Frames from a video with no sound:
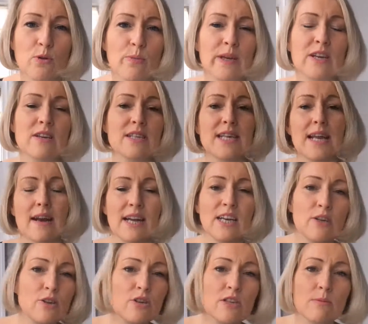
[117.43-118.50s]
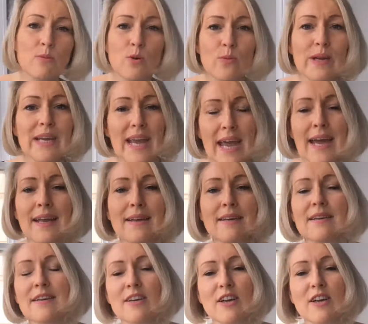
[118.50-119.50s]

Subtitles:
because then I lose them all weekend, and